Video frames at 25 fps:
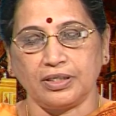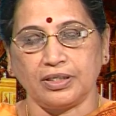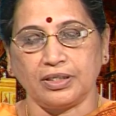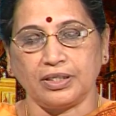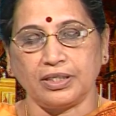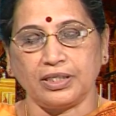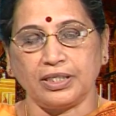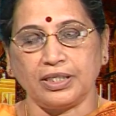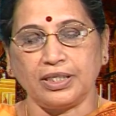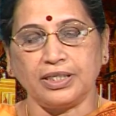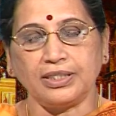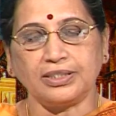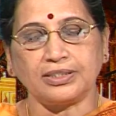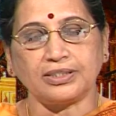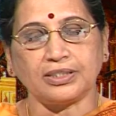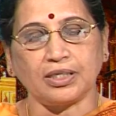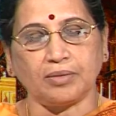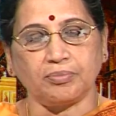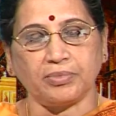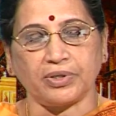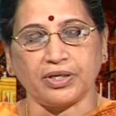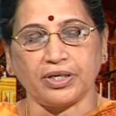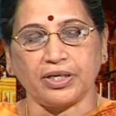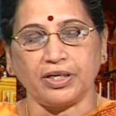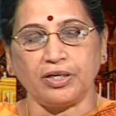In
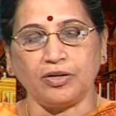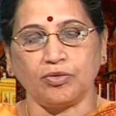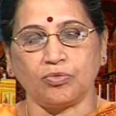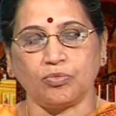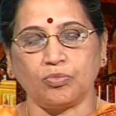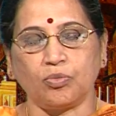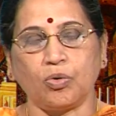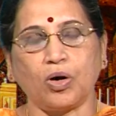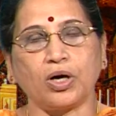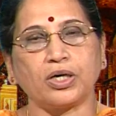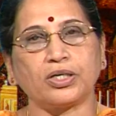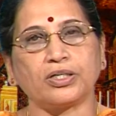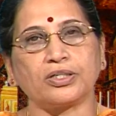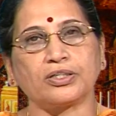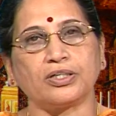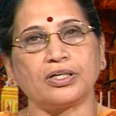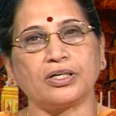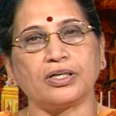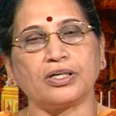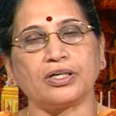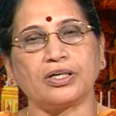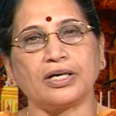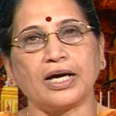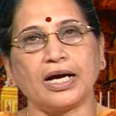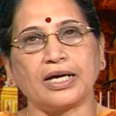summary, what
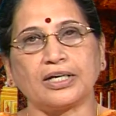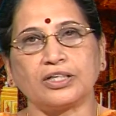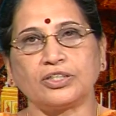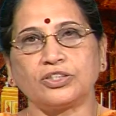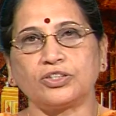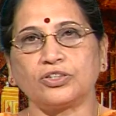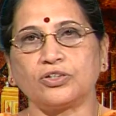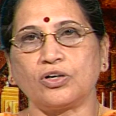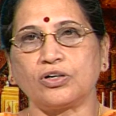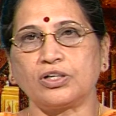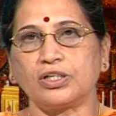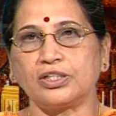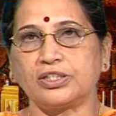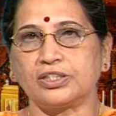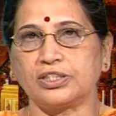Aristotle's